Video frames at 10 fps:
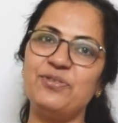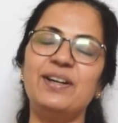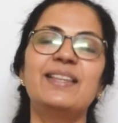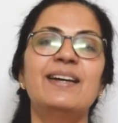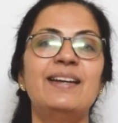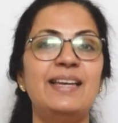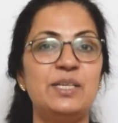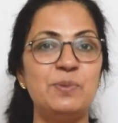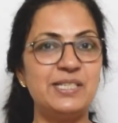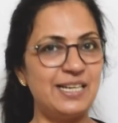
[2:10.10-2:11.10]
further,
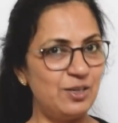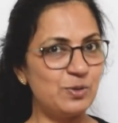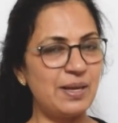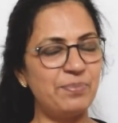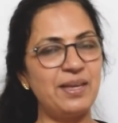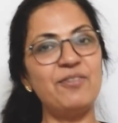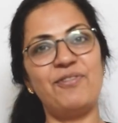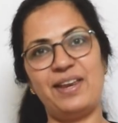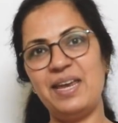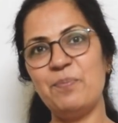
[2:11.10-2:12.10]
let me tell you something
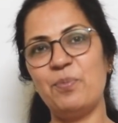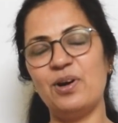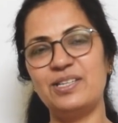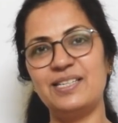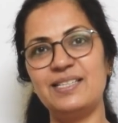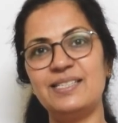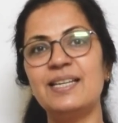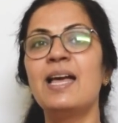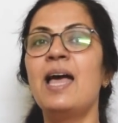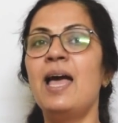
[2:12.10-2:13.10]
very important.
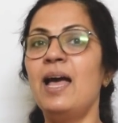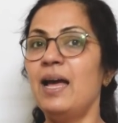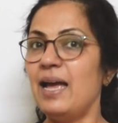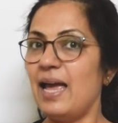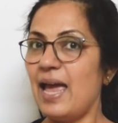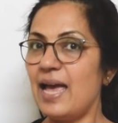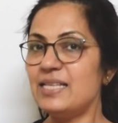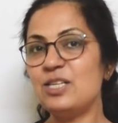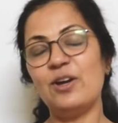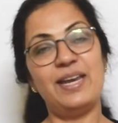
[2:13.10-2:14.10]

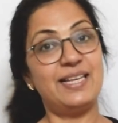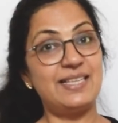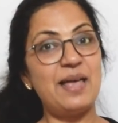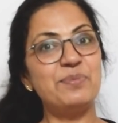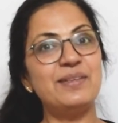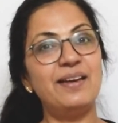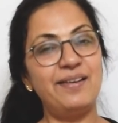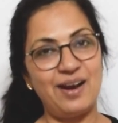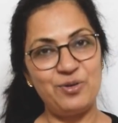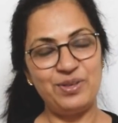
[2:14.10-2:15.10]
As your exams are
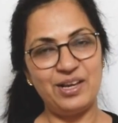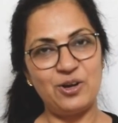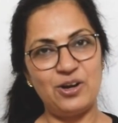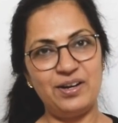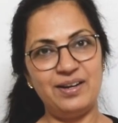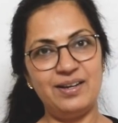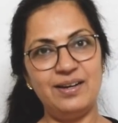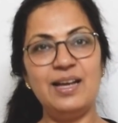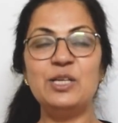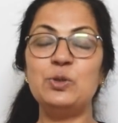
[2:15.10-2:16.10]
round the
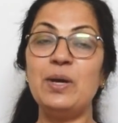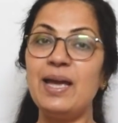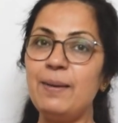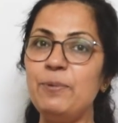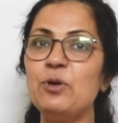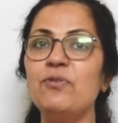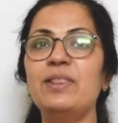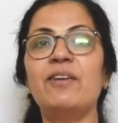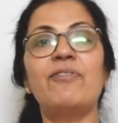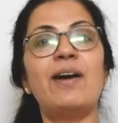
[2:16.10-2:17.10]
corner, to help you with
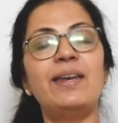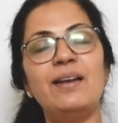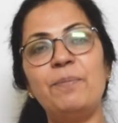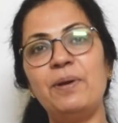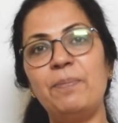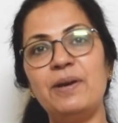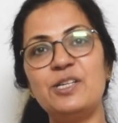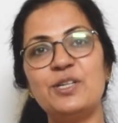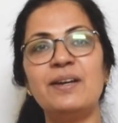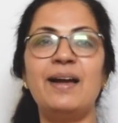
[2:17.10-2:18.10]
the final preparation,